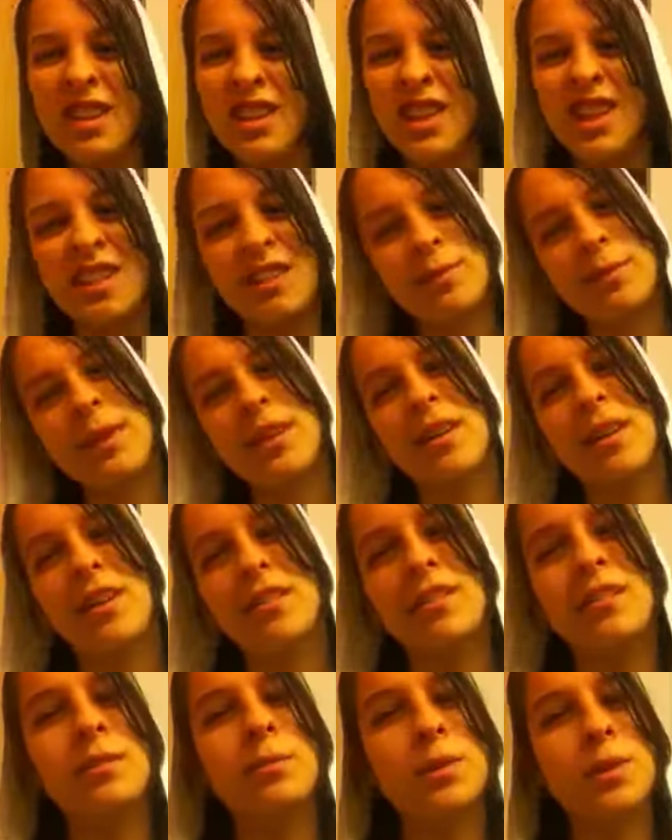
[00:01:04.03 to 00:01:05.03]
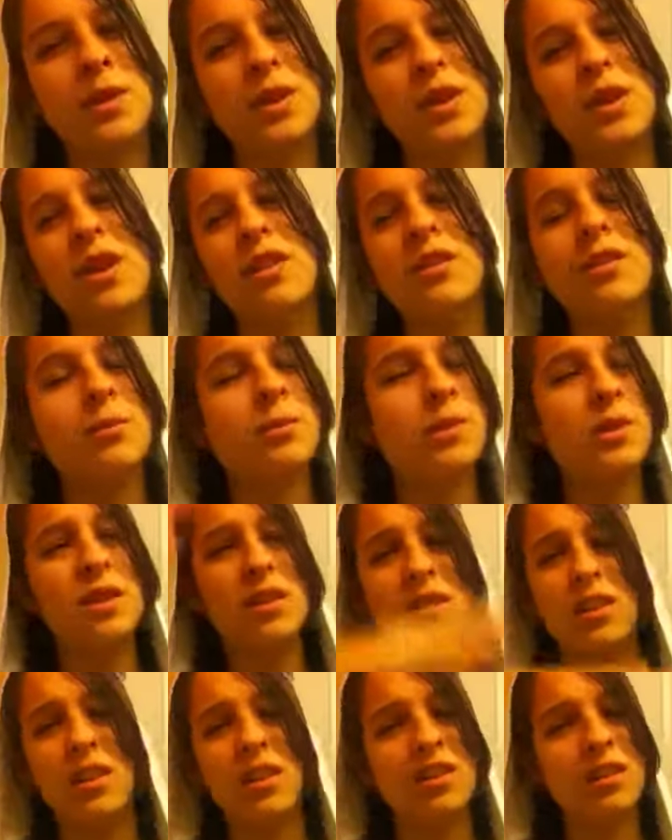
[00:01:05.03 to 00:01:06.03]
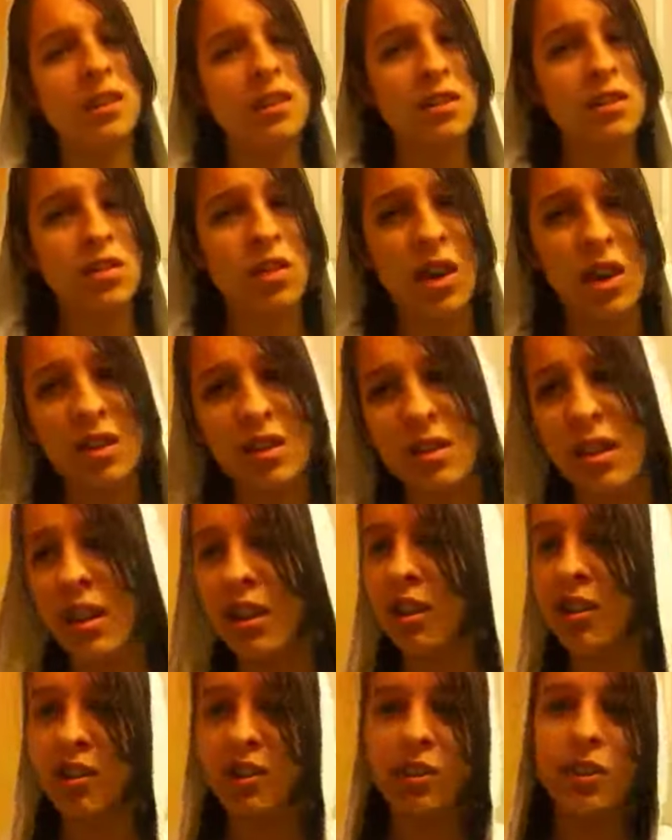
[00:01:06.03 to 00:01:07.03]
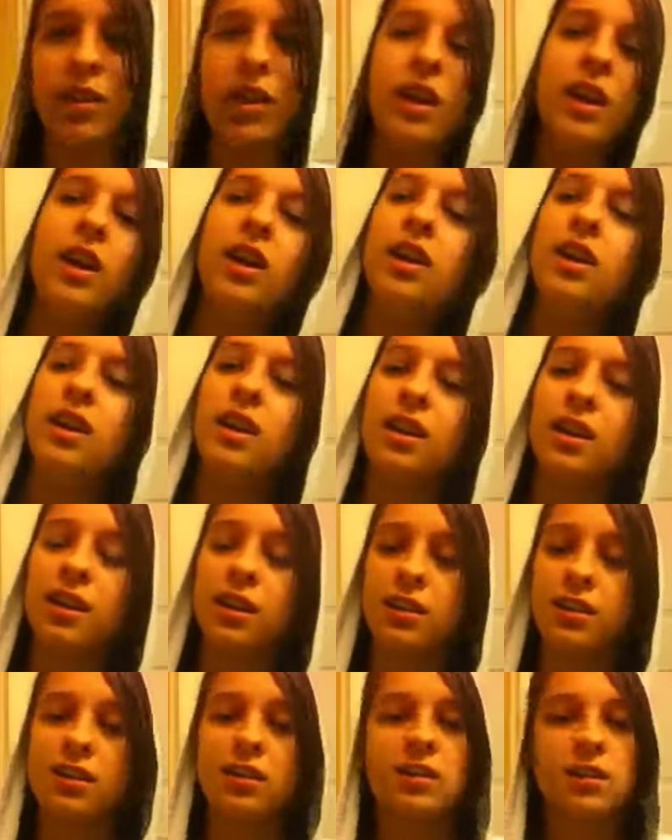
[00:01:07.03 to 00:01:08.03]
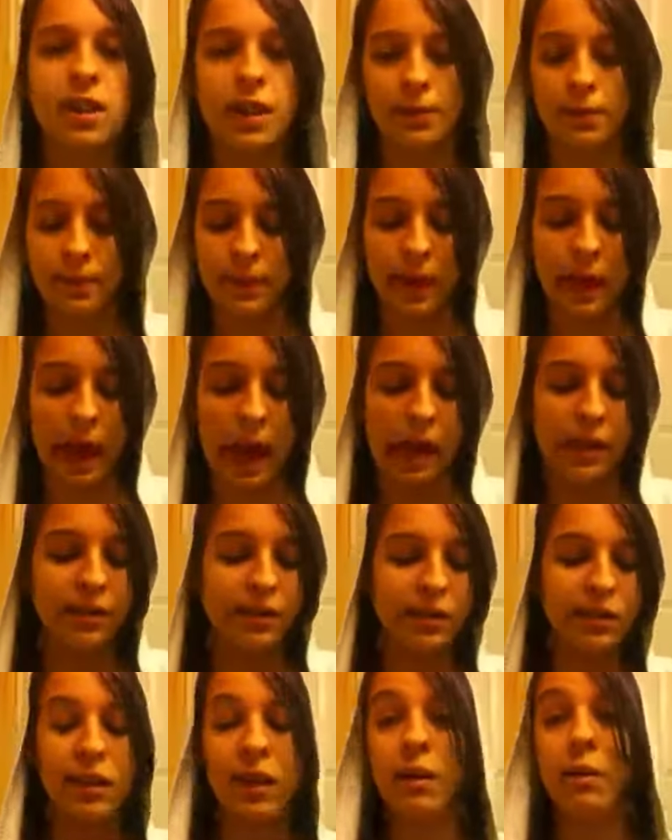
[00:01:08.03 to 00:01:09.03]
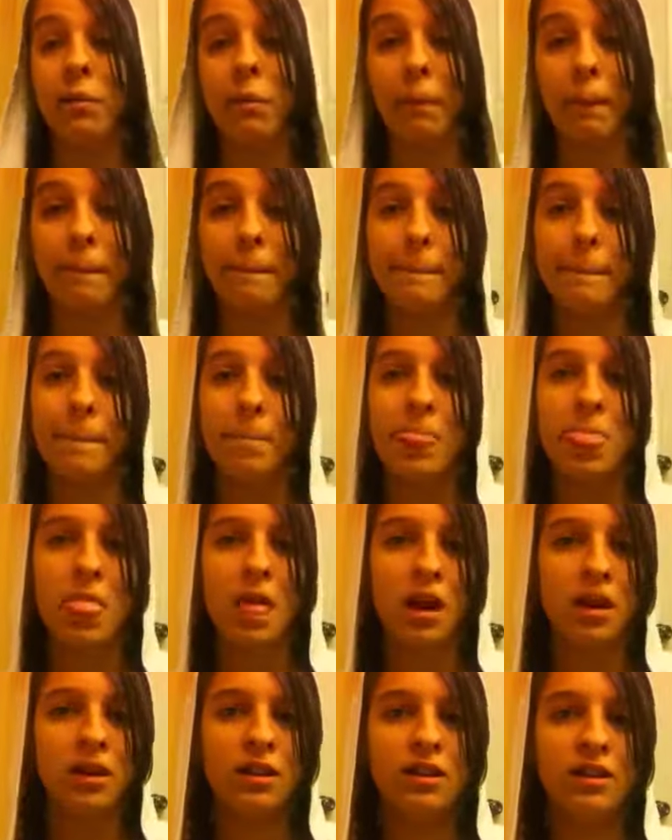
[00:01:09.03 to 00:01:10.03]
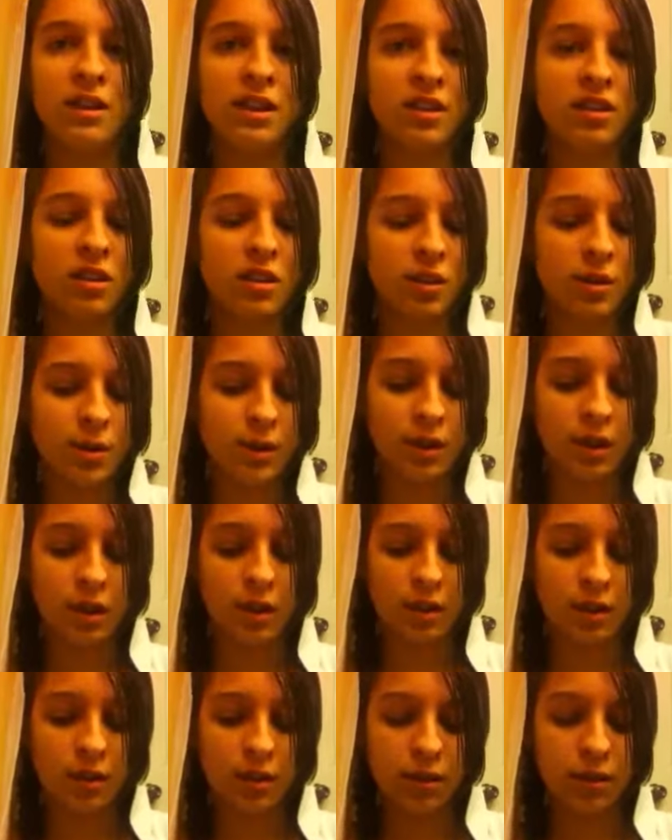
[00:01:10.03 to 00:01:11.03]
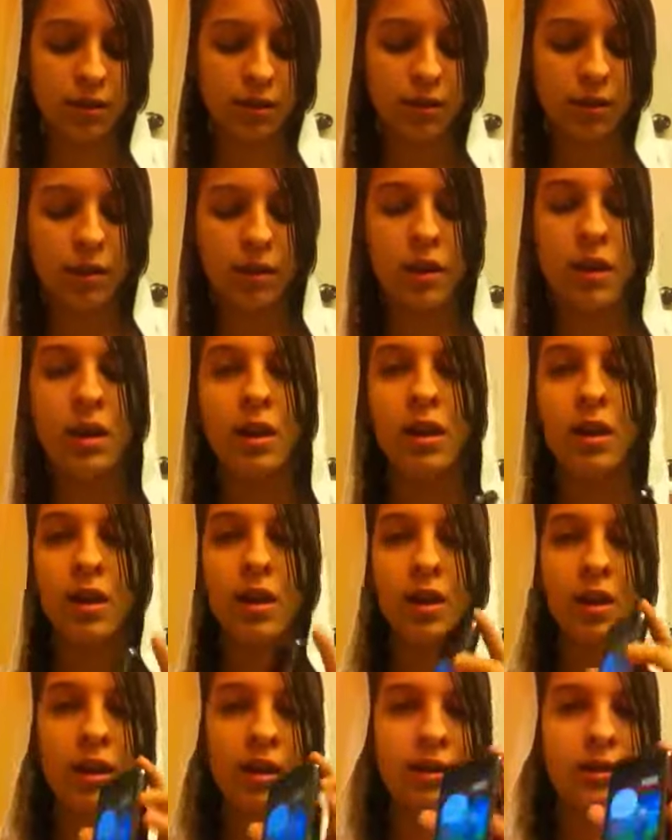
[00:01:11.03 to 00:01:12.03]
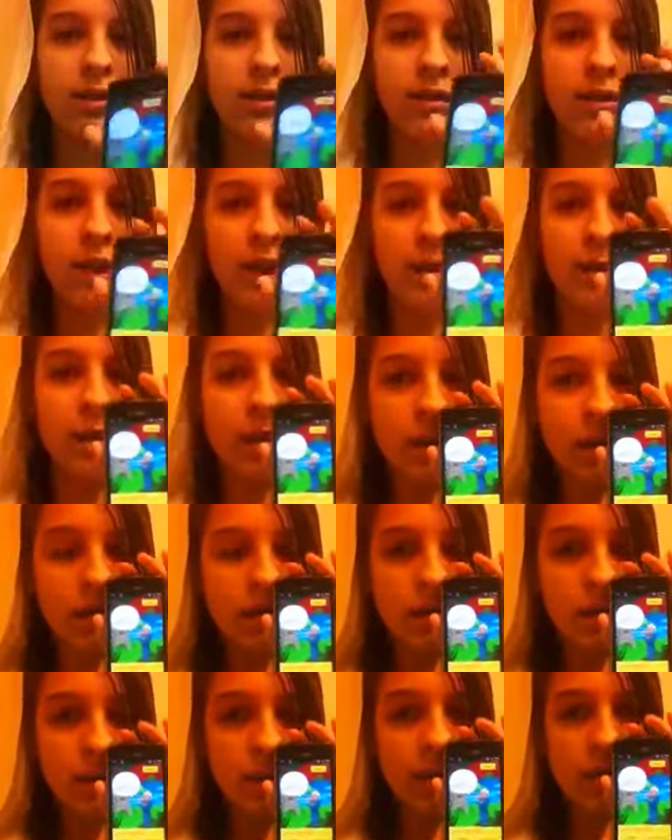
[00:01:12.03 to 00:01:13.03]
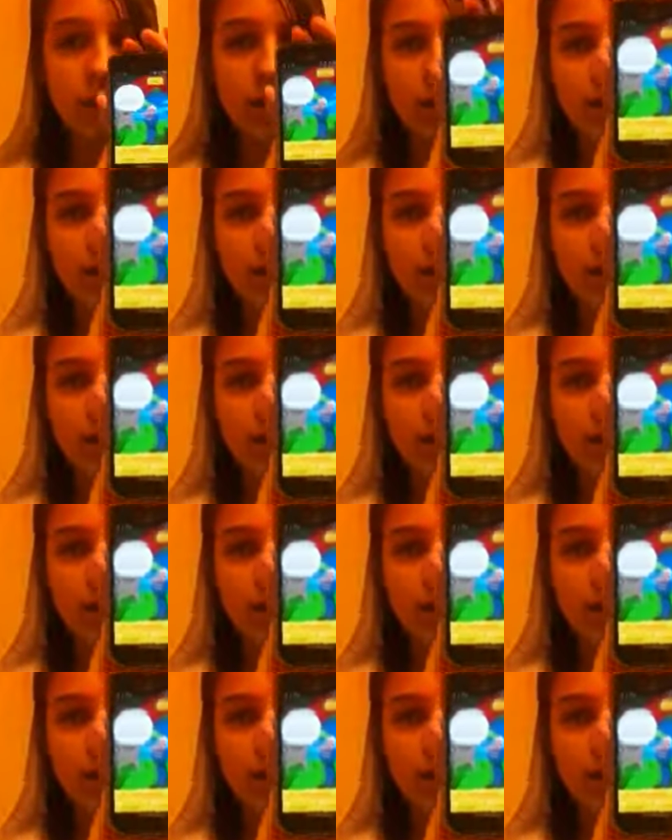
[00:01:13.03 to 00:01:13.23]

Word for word: Lynch is my Austin Moon and Austin Moon is ours, is Ross Lynch, so it's the same. So let's answer the questions. And this is how it looks.